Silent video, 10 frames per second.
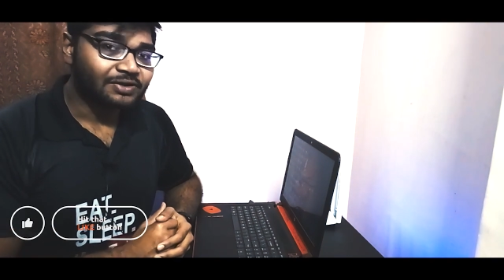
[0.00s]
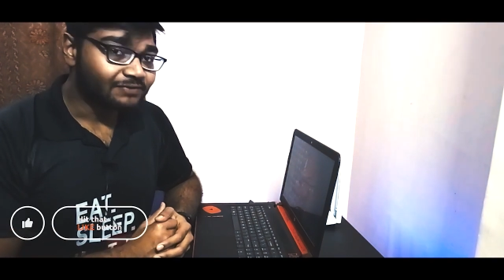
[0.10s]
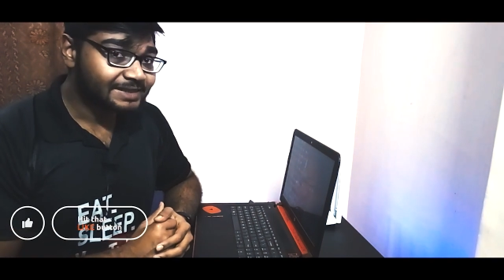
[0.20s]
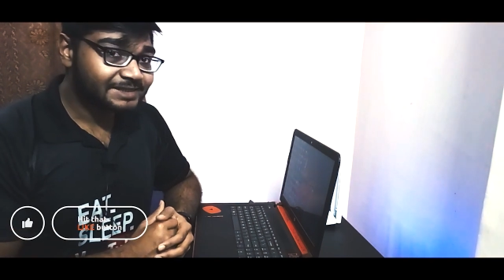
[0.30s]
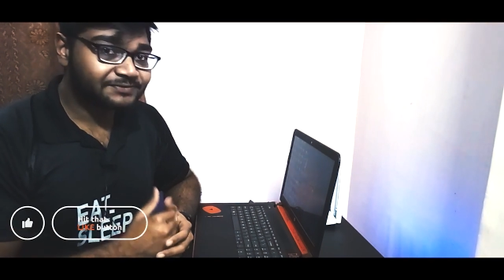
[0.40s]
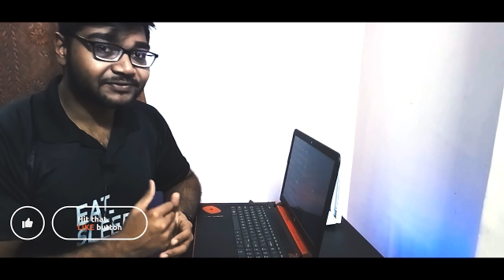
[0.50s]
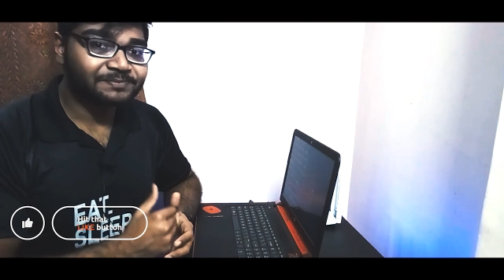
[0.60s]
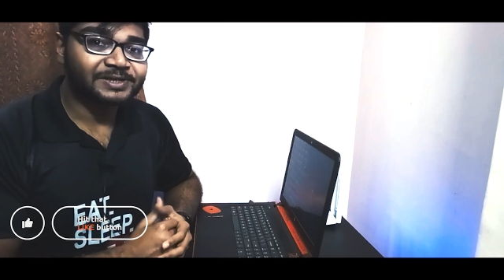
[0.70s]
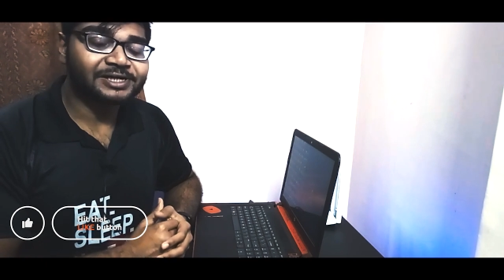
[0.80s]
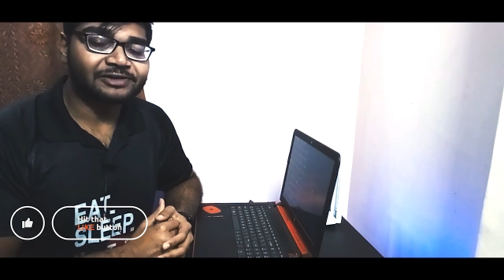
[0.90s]
Well, this
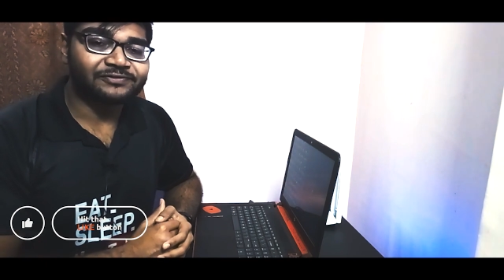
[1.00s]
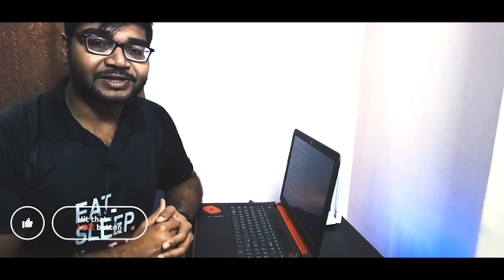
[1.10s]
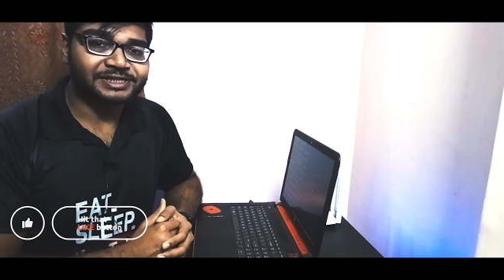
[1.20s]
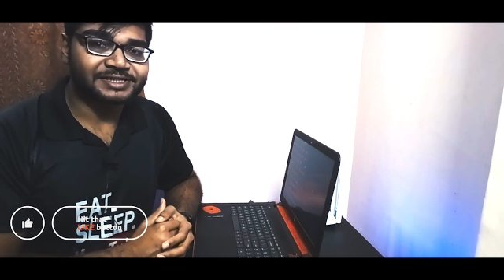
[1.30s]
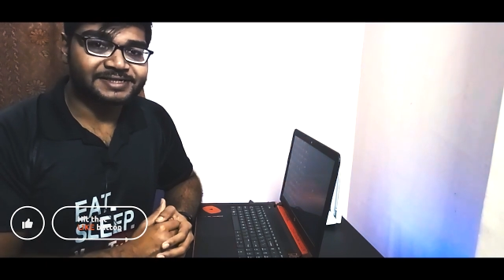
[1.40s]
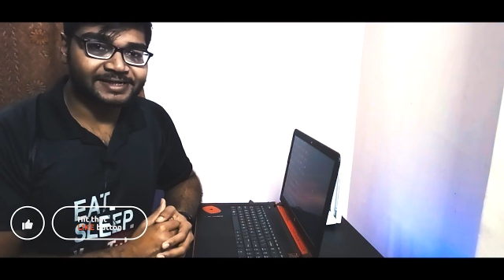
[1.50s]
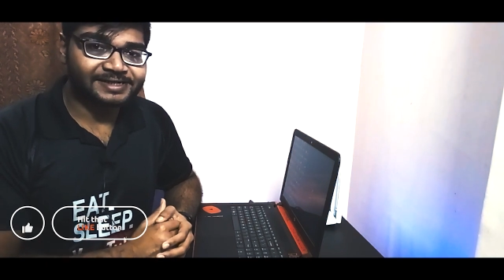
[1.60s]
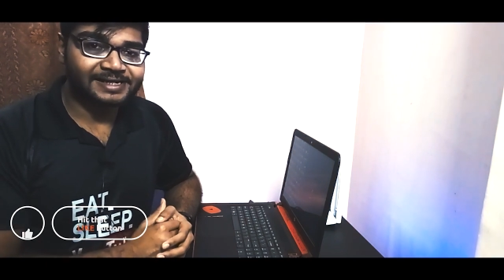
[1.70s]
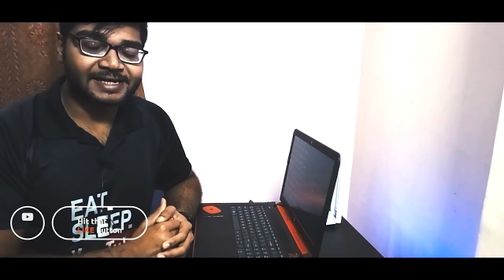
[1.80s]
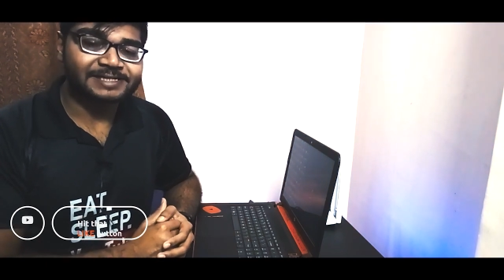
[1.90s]
VPN configuration
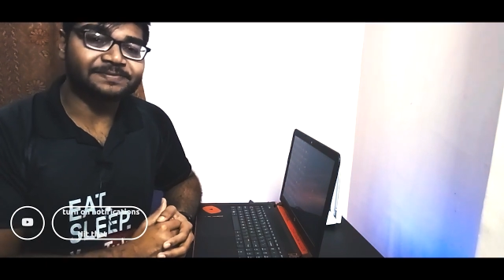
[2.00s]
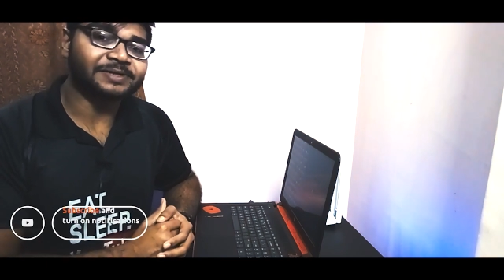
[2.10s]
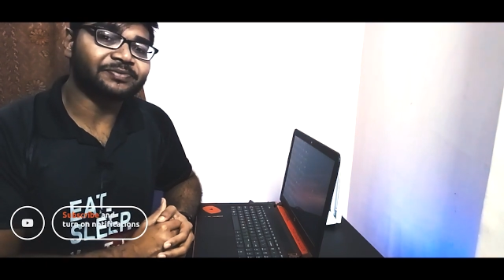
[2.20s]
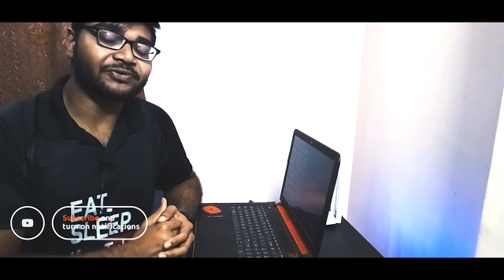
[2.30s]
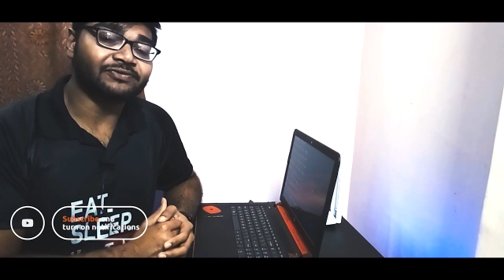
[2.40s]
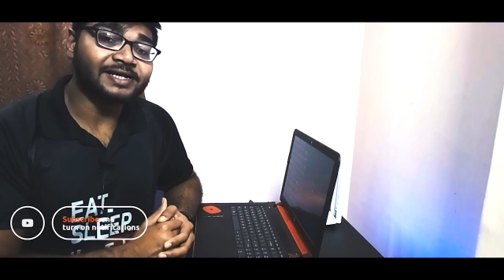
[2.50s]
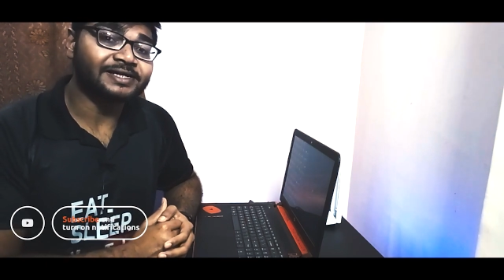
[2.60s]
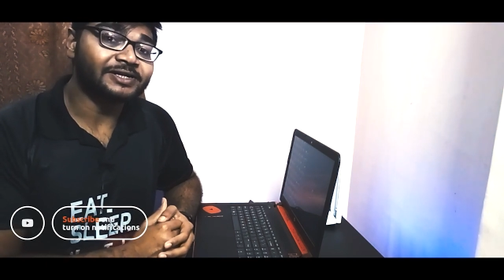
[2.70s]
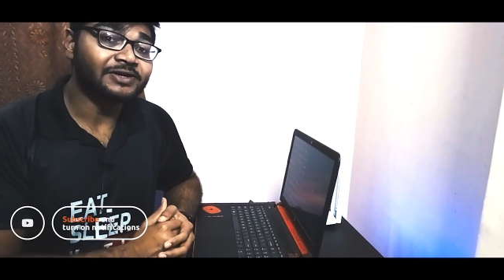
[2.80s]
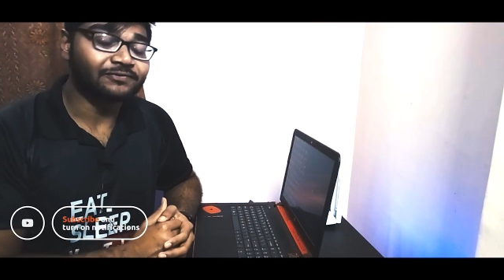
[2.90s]
setting has been
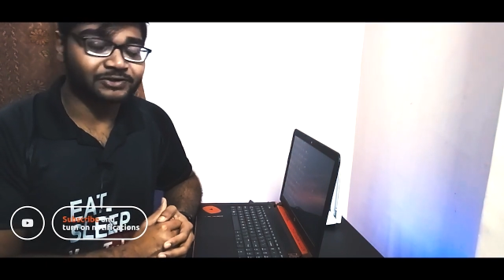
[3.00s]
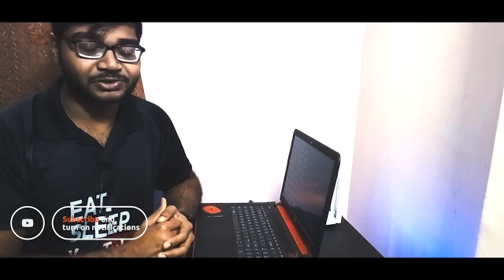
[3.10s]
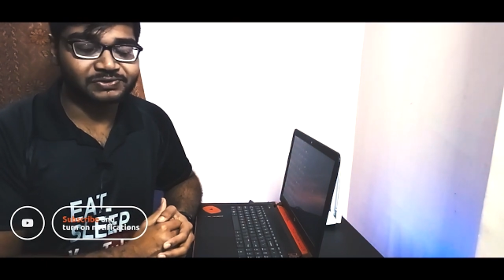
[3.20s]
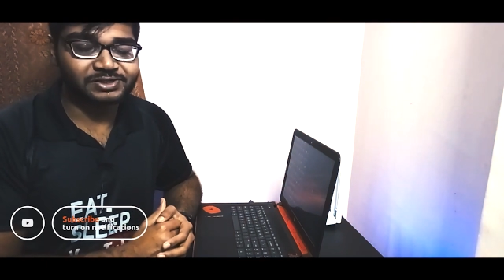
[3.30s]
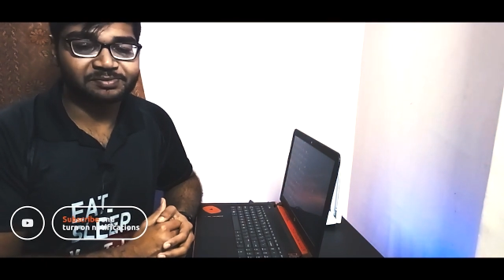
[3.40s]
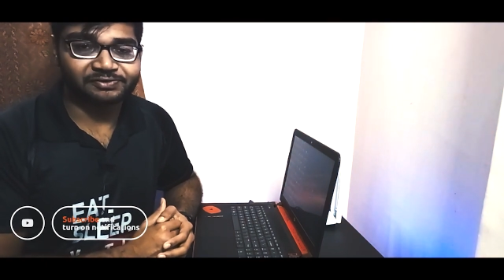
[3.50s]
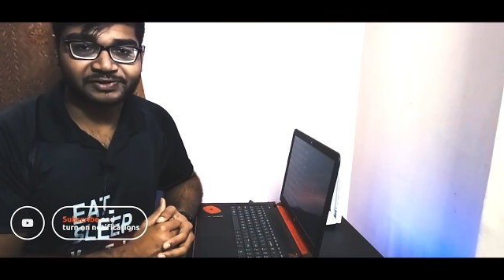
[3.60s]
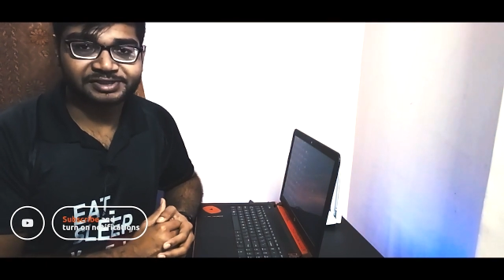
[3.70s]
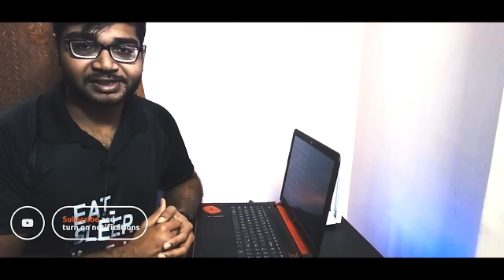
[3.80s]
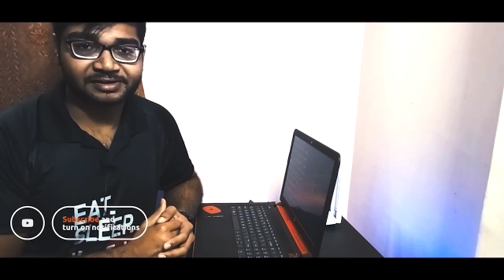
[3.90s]
provided for use in
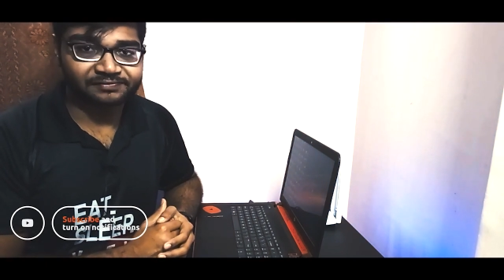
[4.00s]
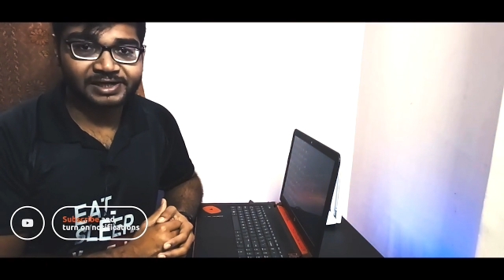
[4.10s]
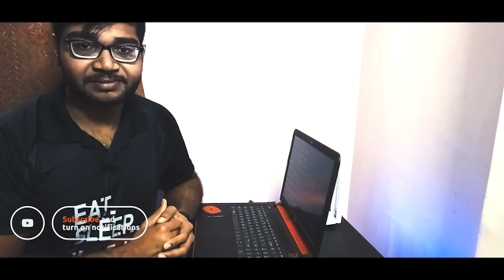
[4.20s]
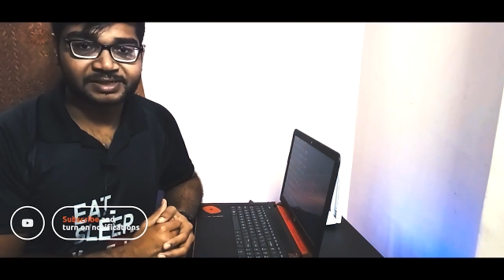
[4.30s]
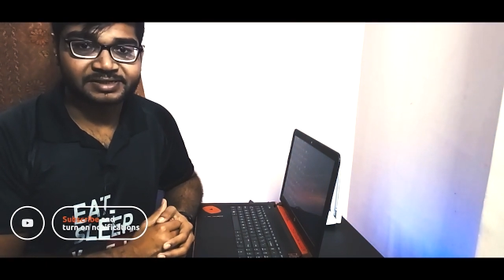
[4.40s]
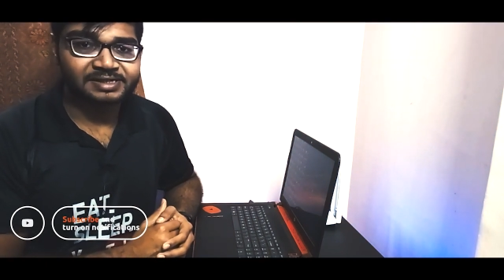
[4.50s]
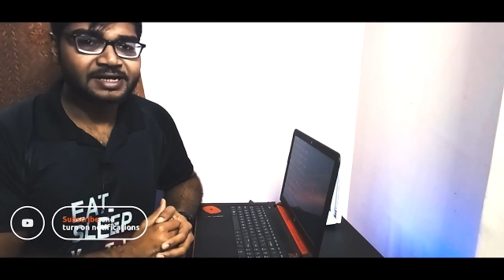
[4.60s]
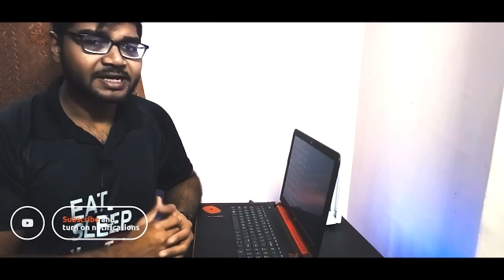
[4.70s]
professional environments.